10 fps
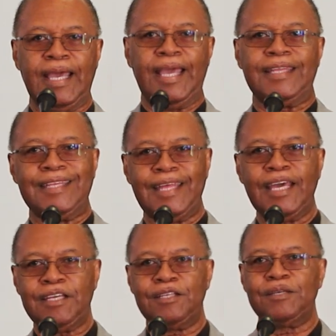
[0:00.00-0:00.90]
And
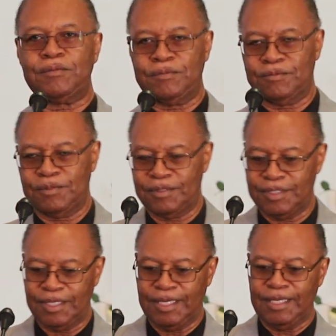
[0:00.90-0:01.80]
they knew,
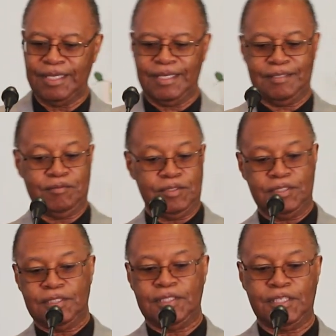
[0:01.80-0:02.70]

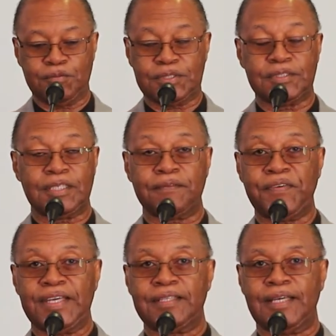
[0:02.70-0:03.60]
there was another
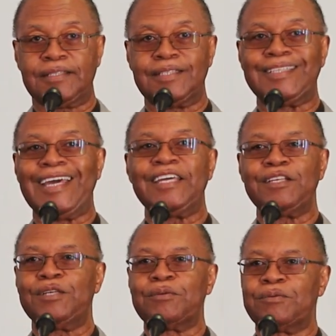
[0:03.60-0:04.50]
faith lesson, they
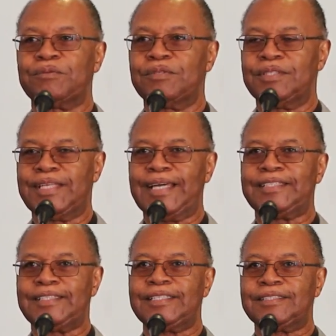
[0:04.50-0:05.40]
knew
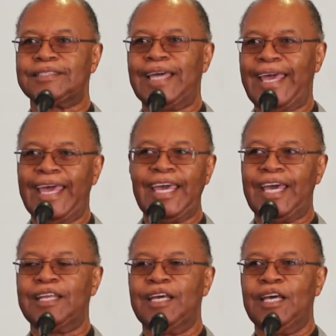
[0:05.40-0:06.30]
that Jesus
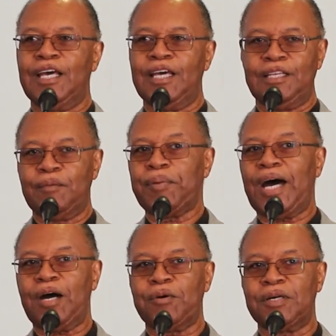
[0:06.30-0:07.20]
had the
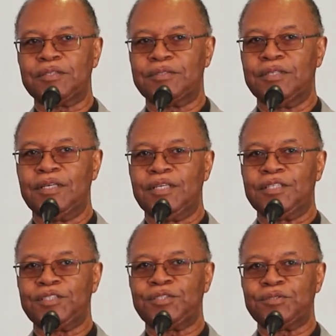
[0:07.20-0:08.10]
power
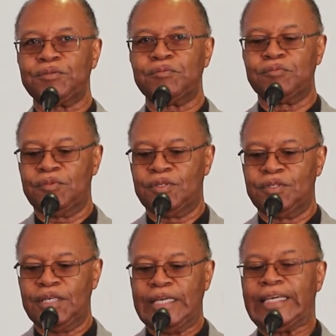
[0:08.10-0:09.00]
to
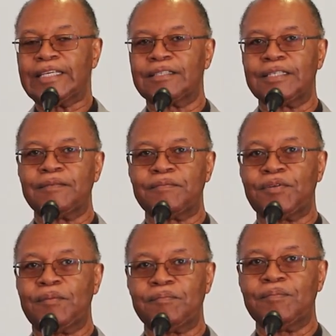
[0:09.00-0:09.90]
heal them
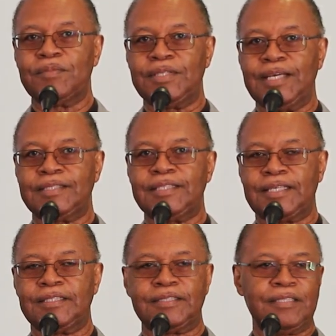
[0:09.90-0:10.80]
from their
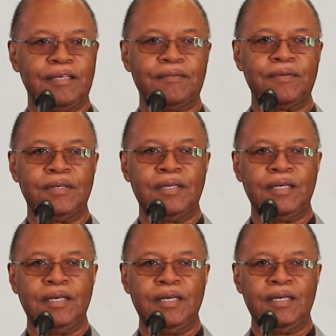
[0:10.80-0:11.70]
sickness of,
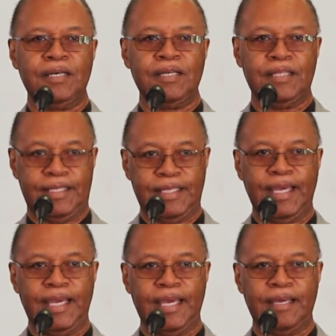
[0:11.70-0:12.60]
that they
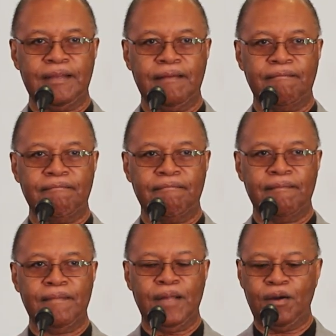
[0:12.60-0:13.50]
had.
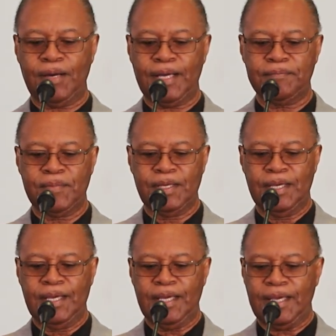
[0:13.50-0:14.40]
All right?
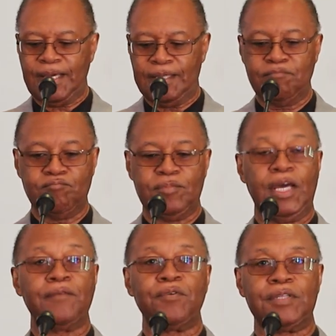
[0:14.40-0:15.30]
And
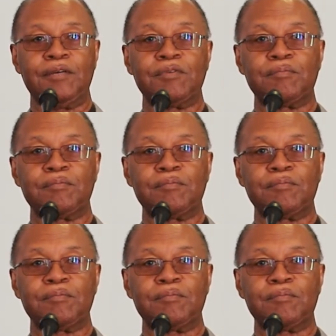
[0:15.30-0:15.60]
therefore they were